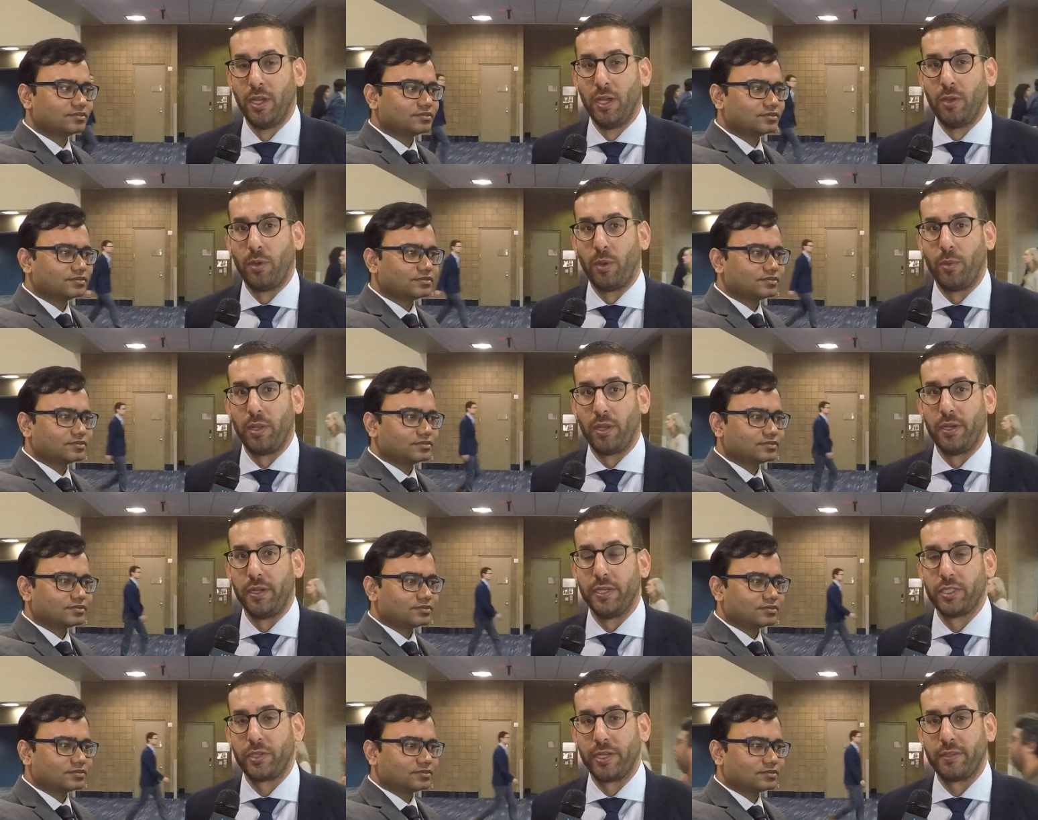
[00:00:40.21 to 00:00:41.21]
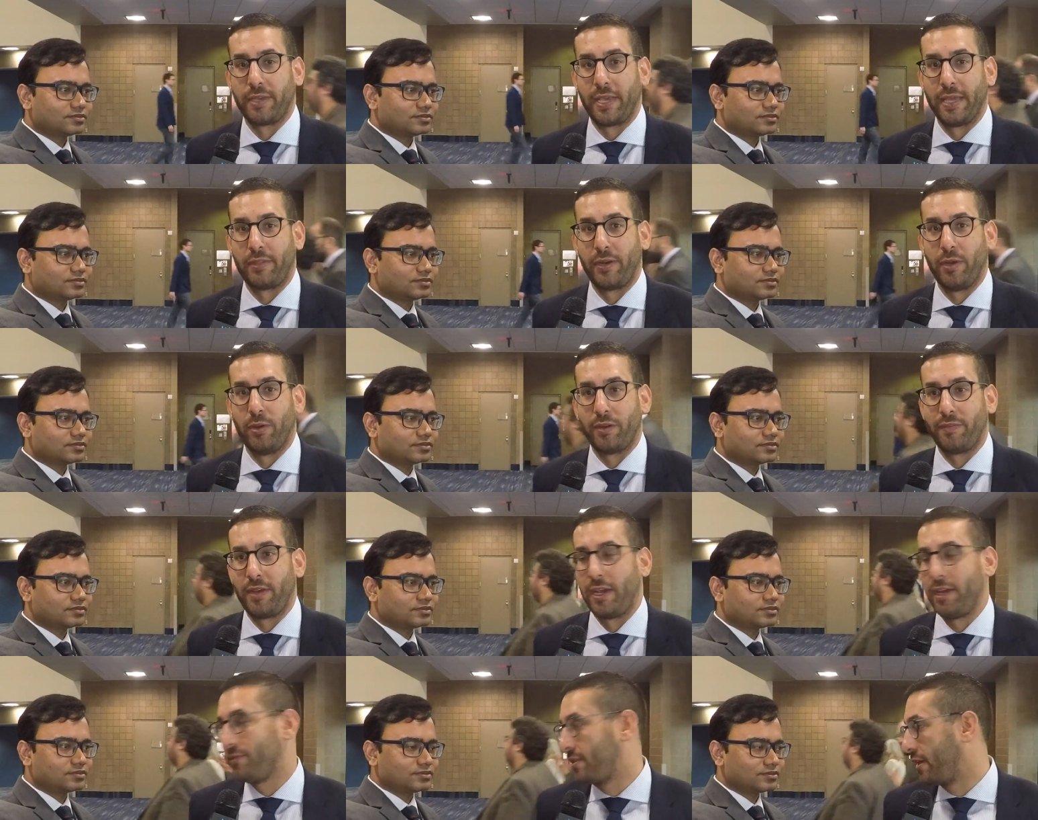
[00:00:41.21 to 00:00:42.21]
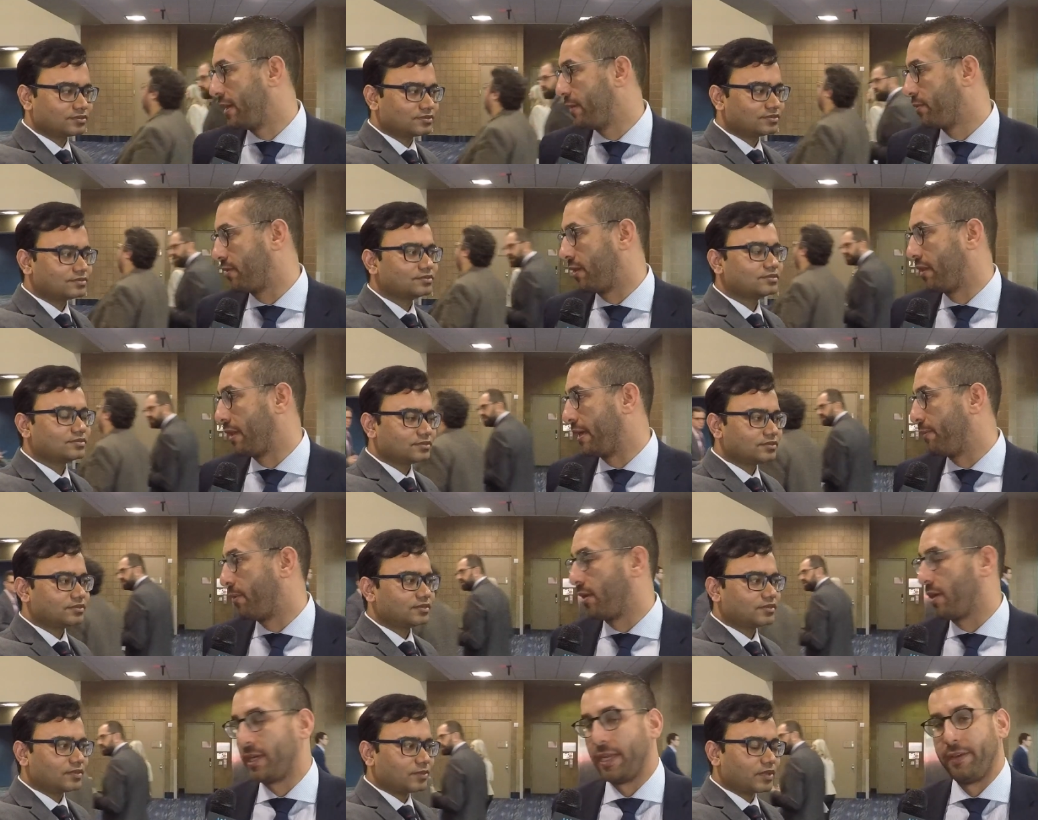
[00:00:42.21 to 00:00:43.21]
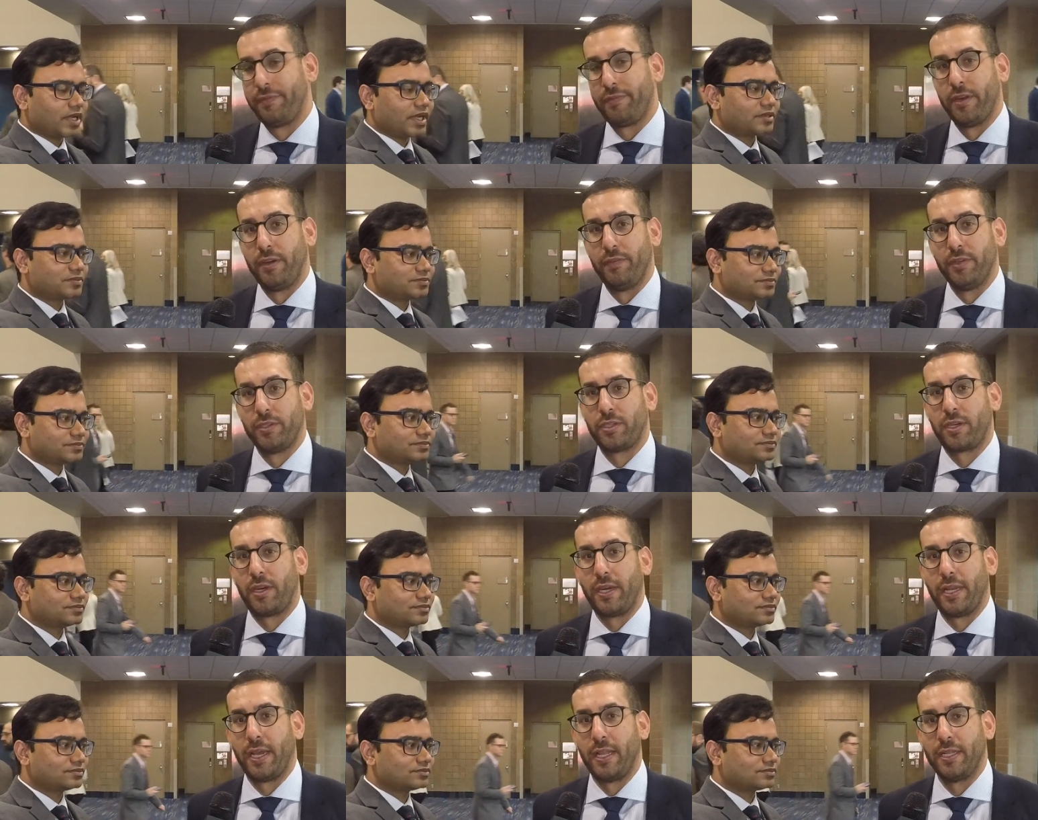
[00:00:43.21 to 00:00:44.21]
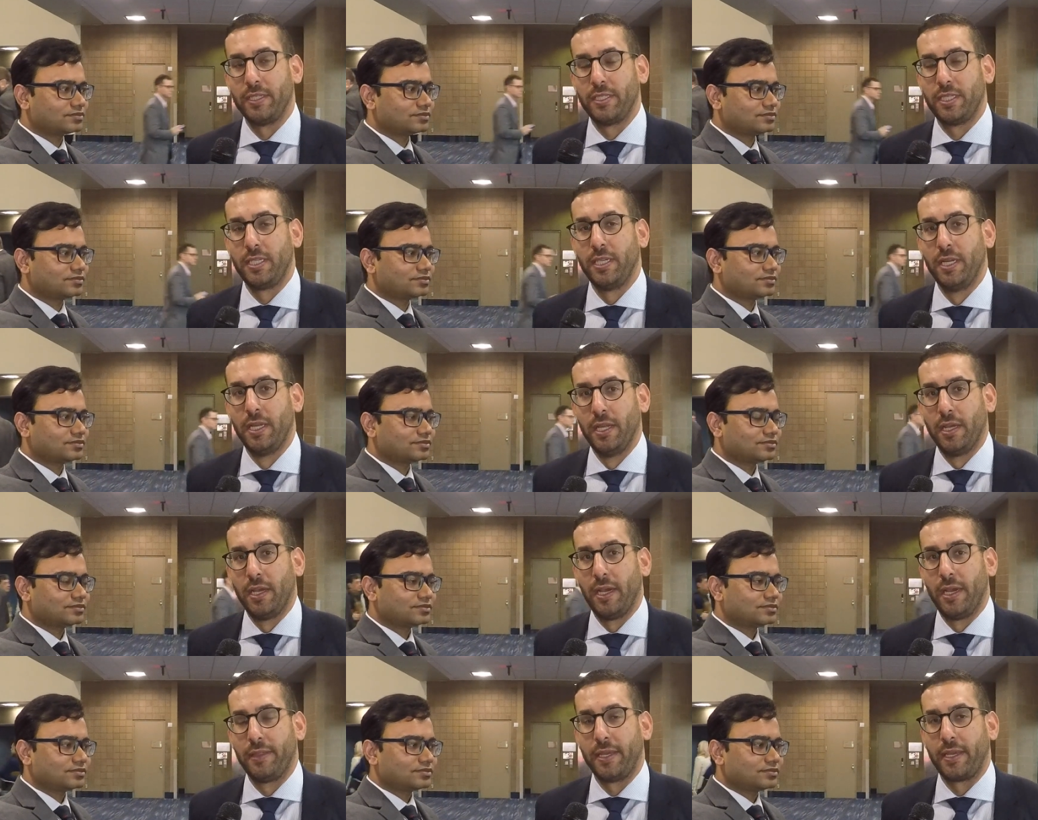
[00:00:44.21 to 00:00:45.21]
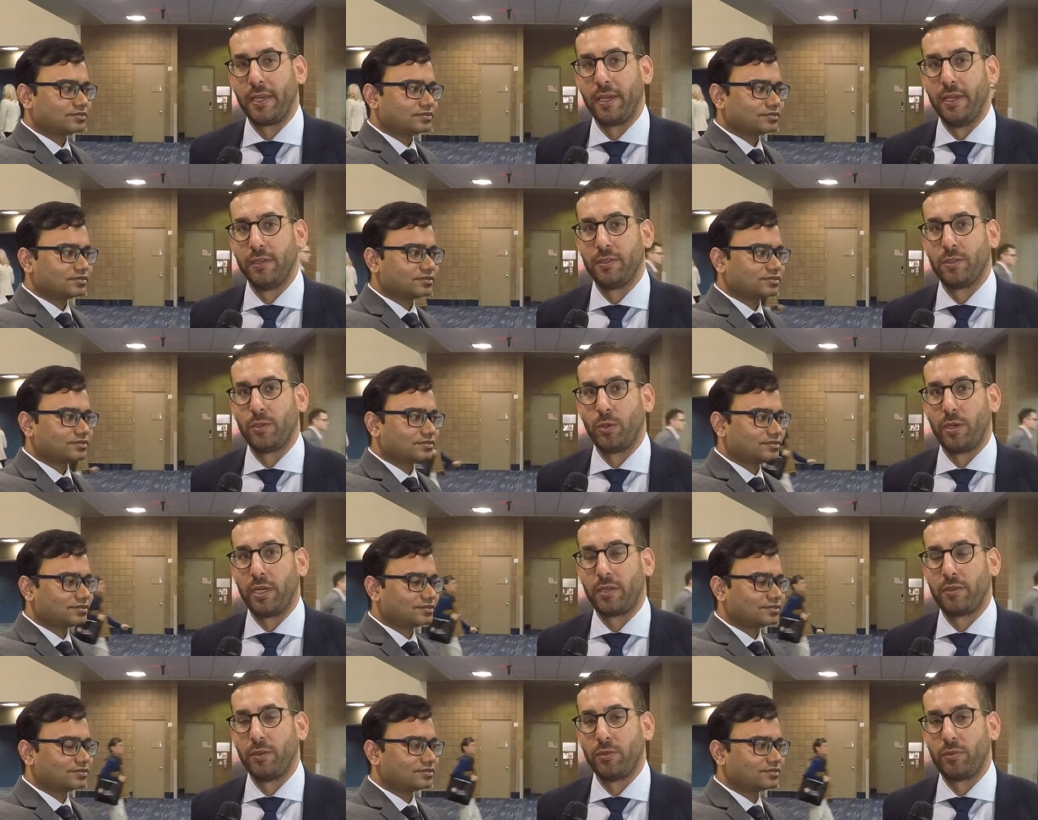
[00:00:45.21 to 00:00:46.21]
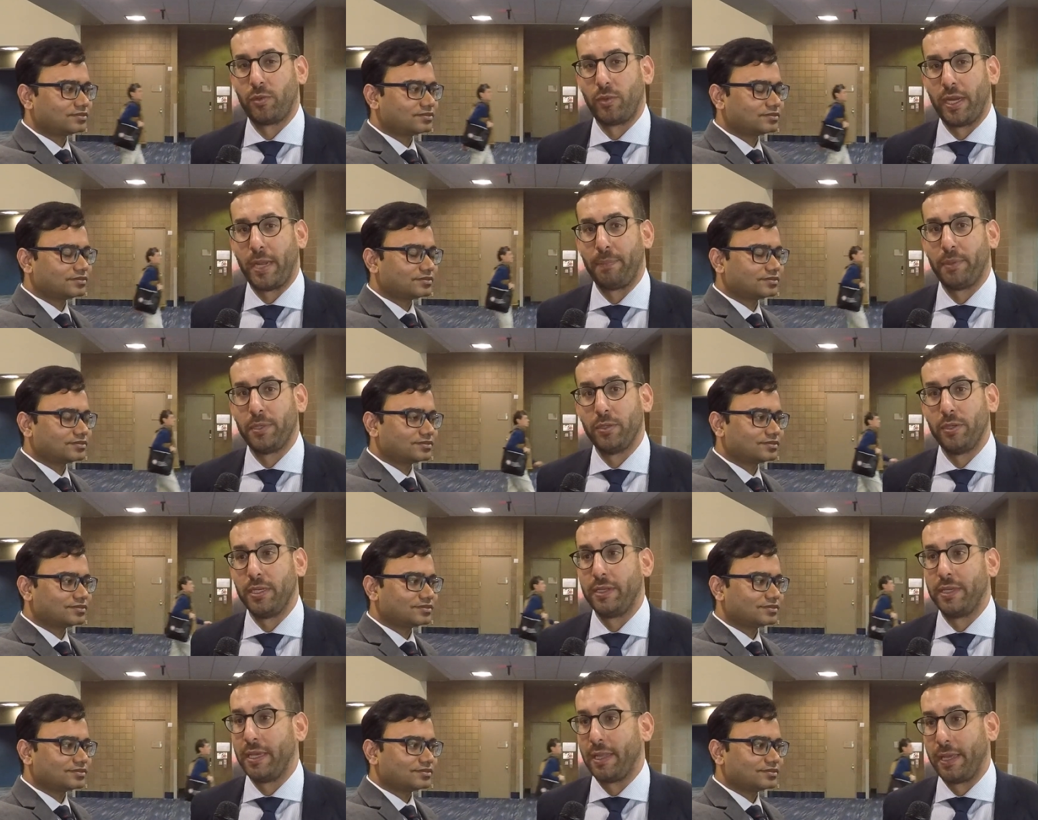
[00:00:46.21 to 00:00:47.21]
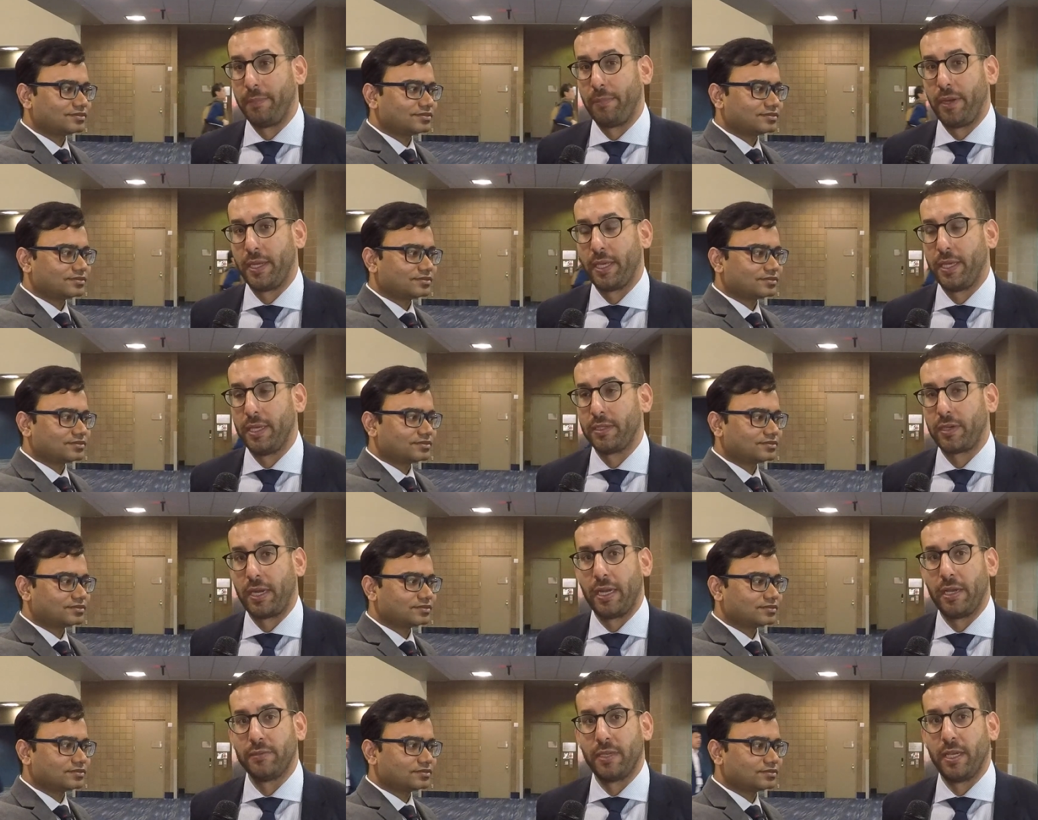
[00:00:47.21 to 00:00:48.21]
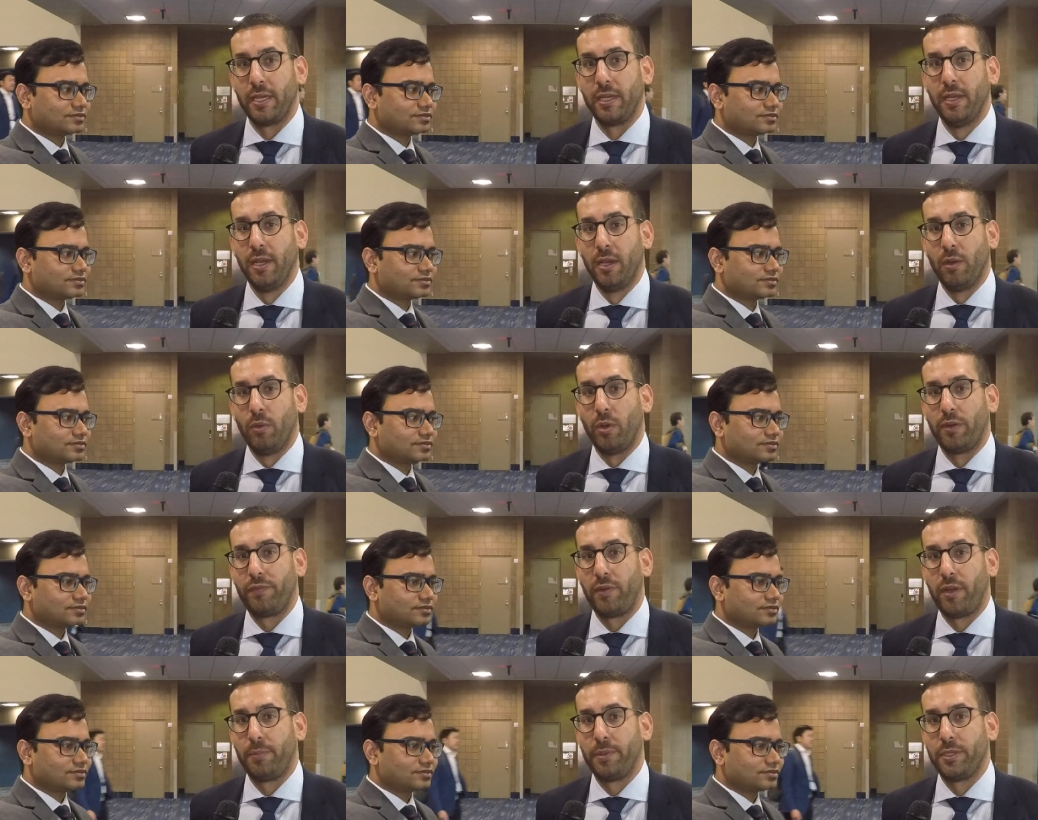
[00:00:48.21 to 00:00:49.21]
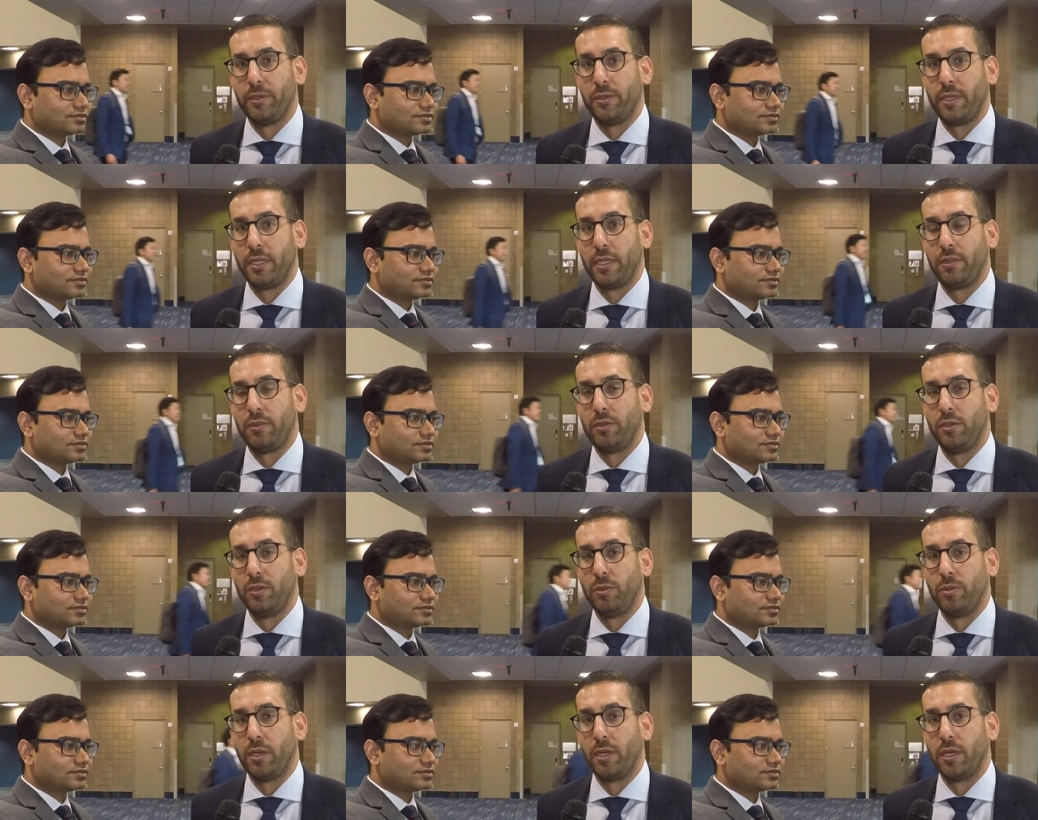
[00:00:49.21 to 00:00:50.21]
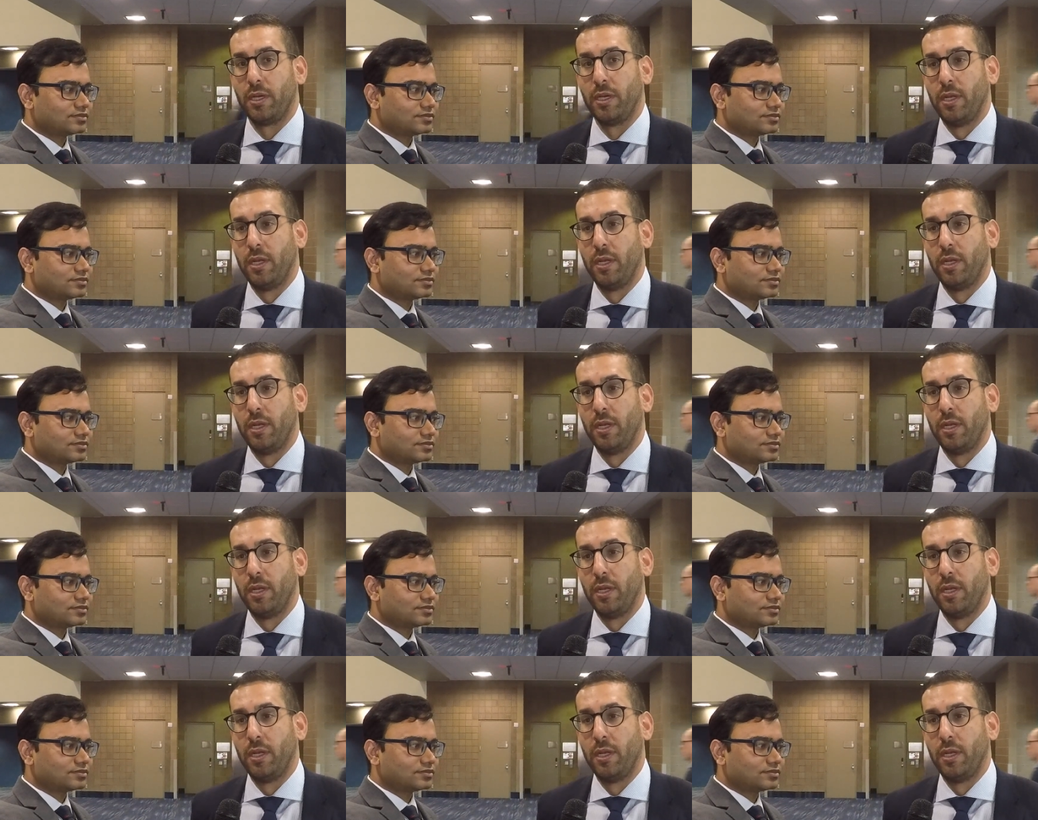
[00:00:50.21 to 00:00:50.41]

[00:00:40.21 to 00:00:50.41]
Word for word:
Speaker 1: what we learned in transcatheter aortic valves. Today was a landmark day for interventional cardiology. I think a historic. So it's a great opportunity to get late-breaking trials and wonderful opportunity to uh,